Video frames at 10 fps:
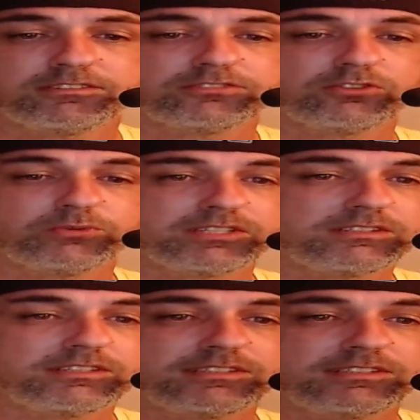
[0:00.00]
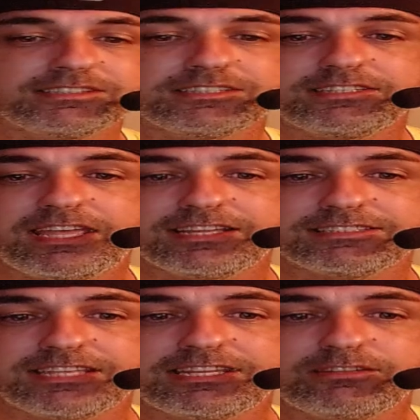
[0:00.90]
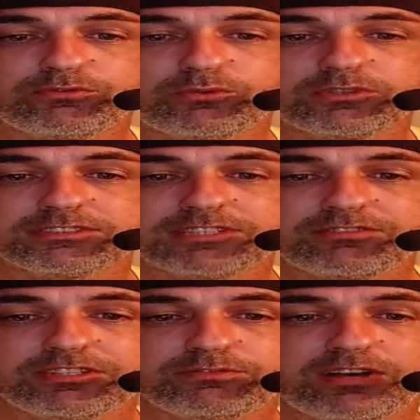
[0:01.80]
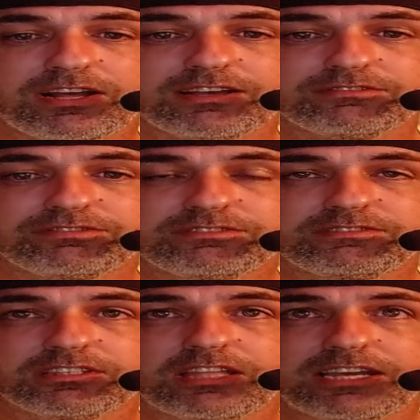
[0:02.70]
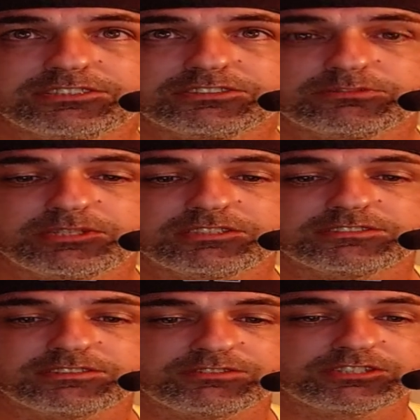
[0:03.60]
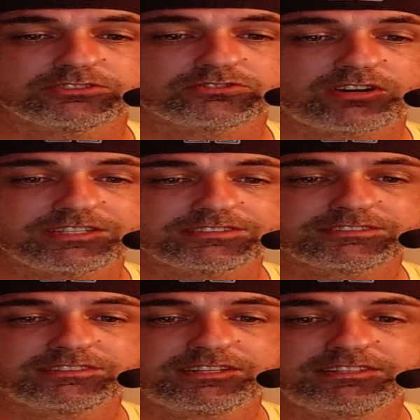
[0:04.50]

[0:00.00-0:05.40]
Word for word: So when at the end of the day, it's 84 to 75. Elijah Smith and significant strikes.